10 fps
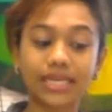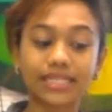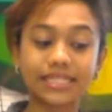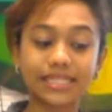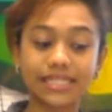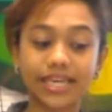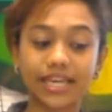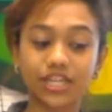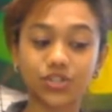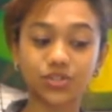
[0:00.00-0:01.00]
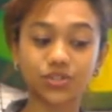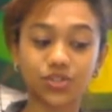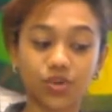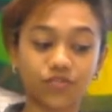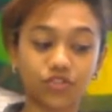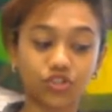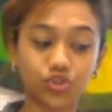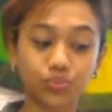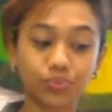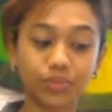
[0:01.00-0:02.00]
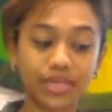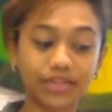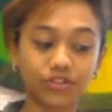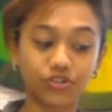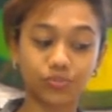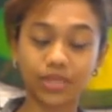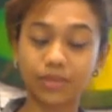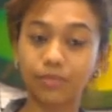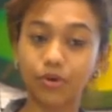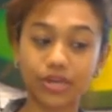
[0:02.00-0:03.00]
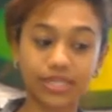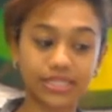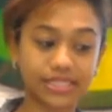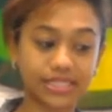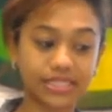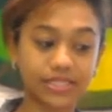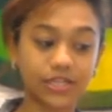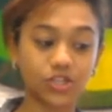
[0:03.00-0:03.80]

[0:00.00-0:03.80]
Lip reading: litigations of the 2 billion rupee appointed